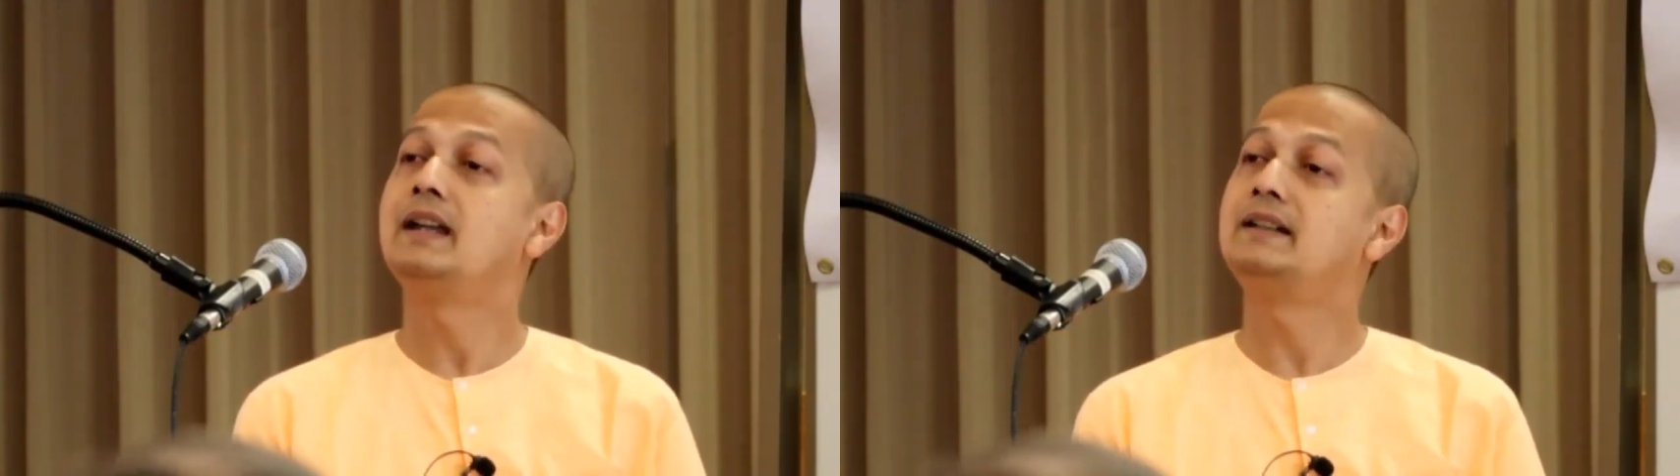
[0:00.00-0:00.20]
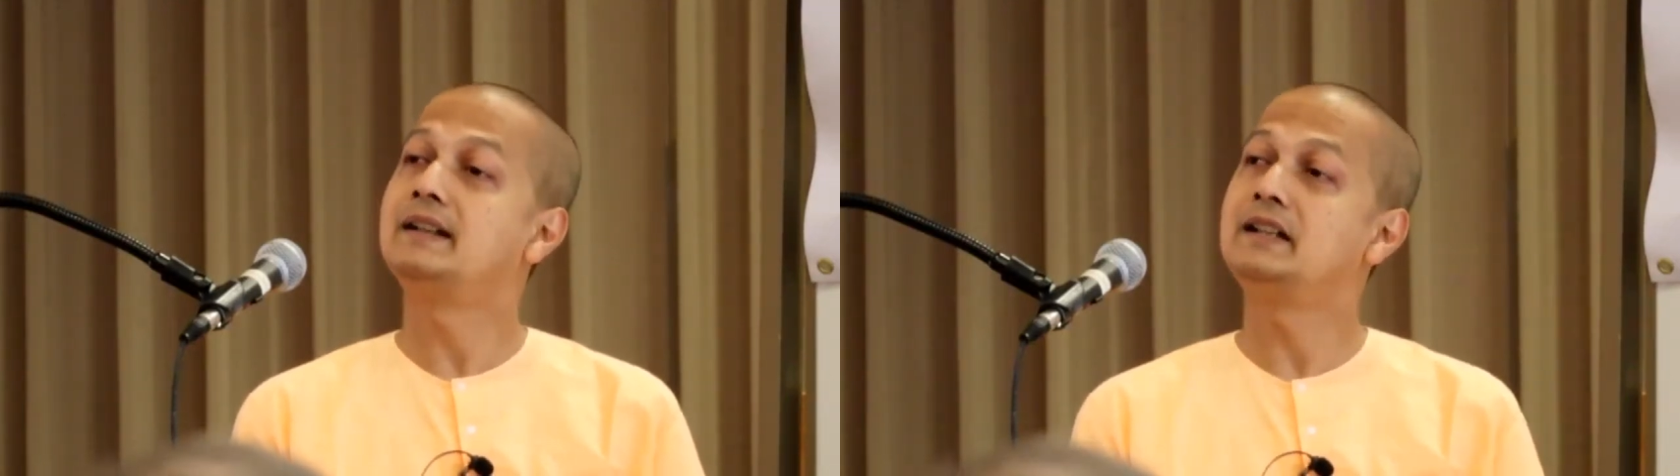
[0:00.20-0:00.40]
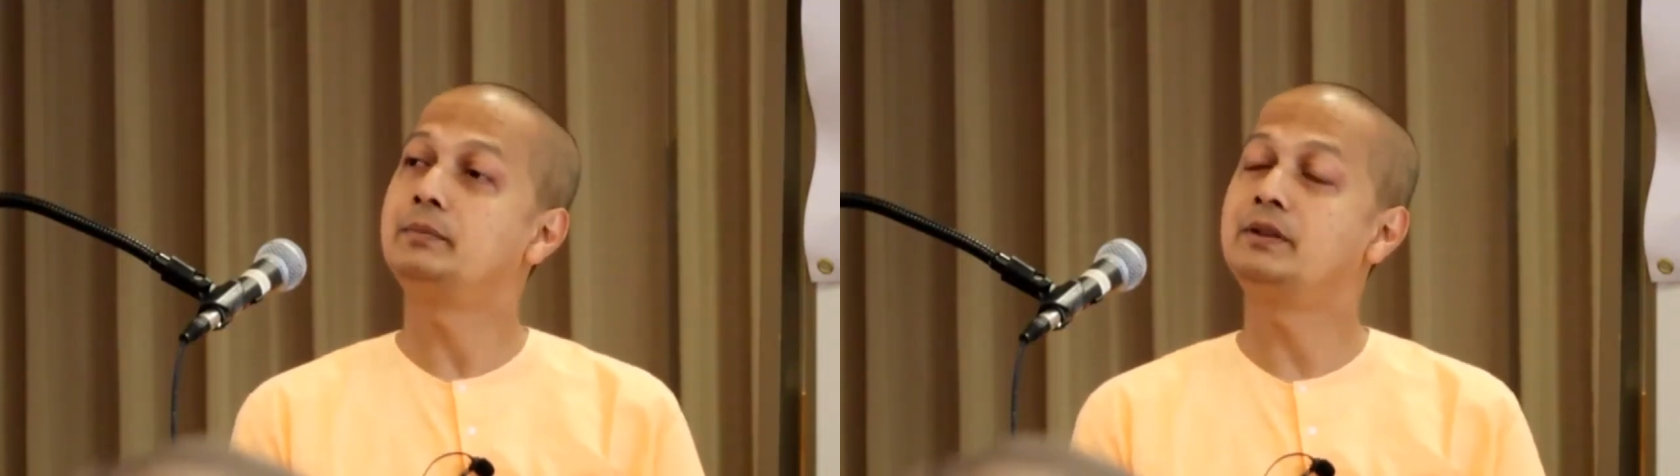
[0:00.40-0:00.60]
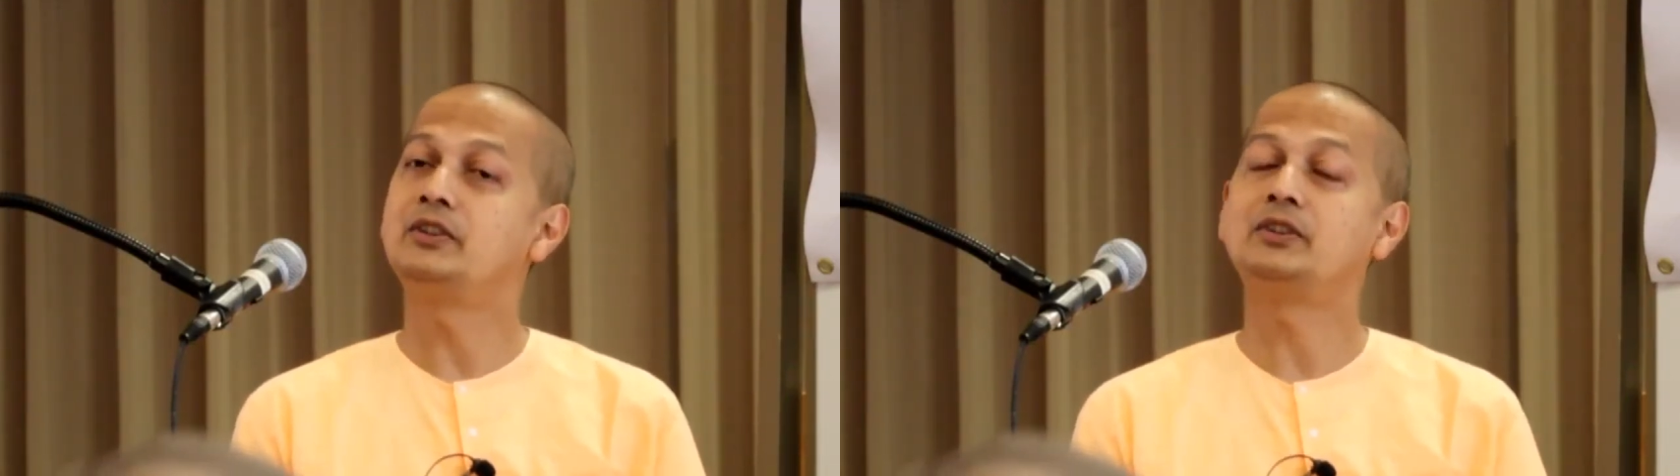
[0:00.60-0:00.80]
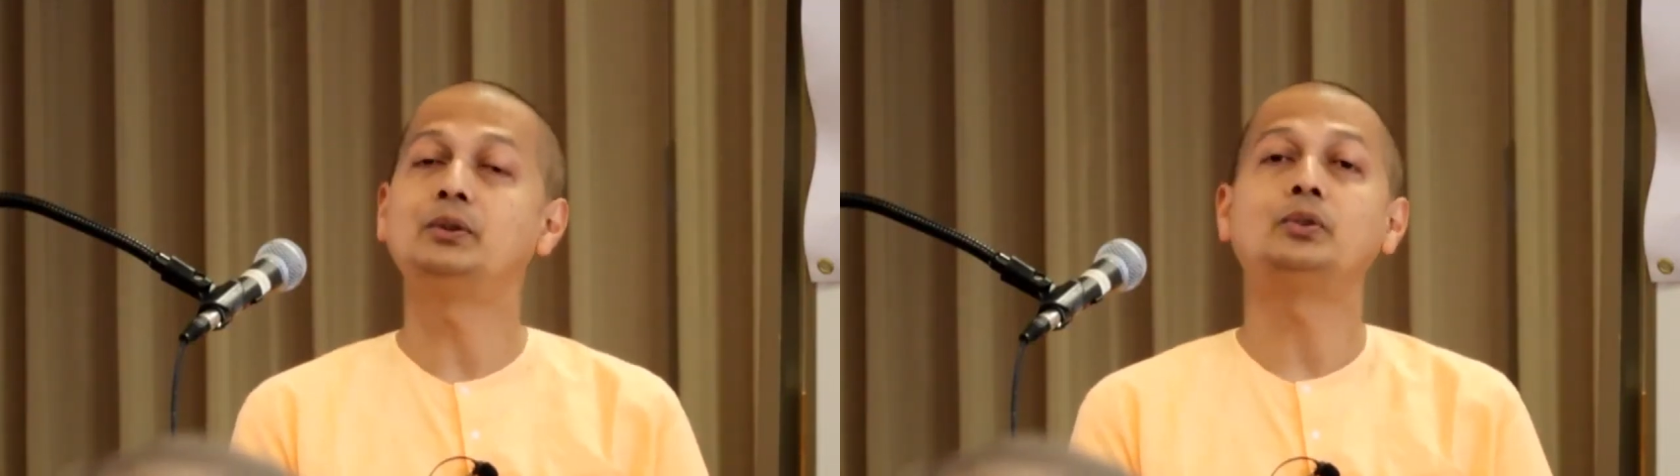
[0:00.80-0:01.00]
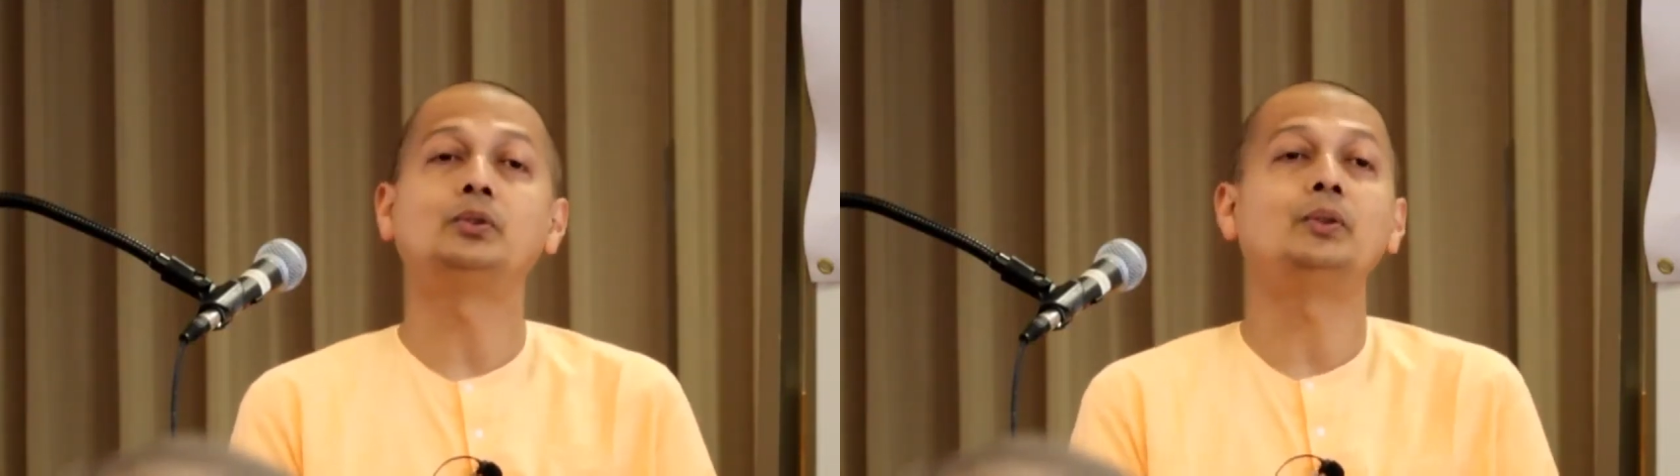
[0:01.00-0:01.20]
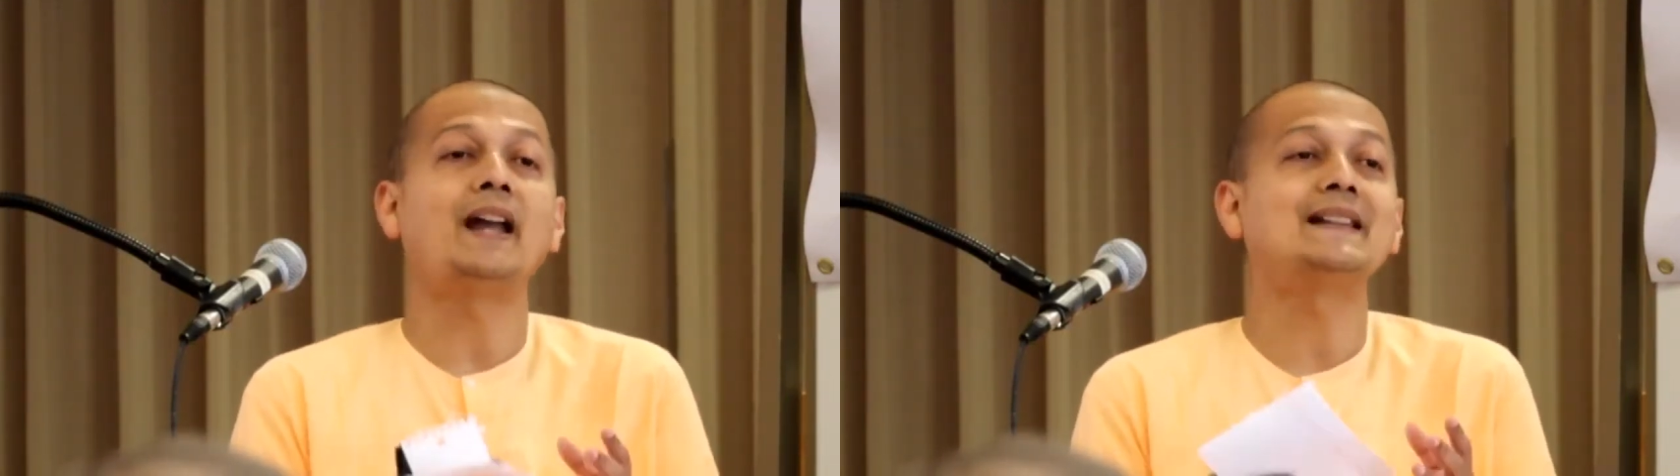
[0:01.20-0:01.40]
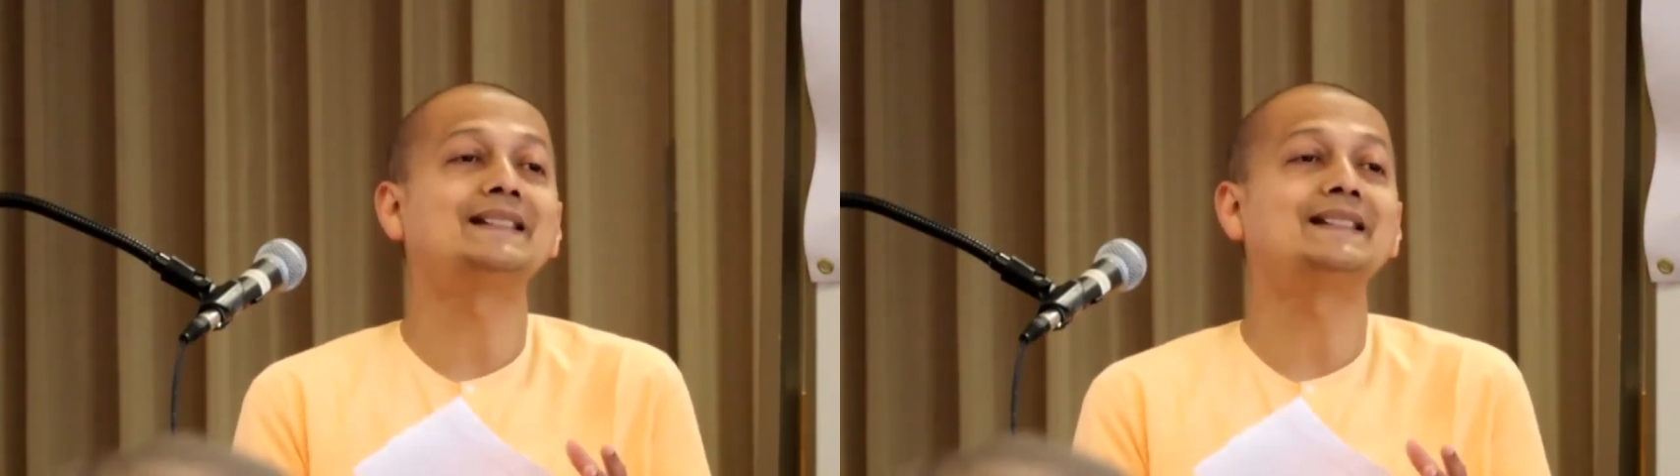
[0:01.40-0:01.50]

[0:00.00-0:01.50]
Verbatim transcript: It enables you to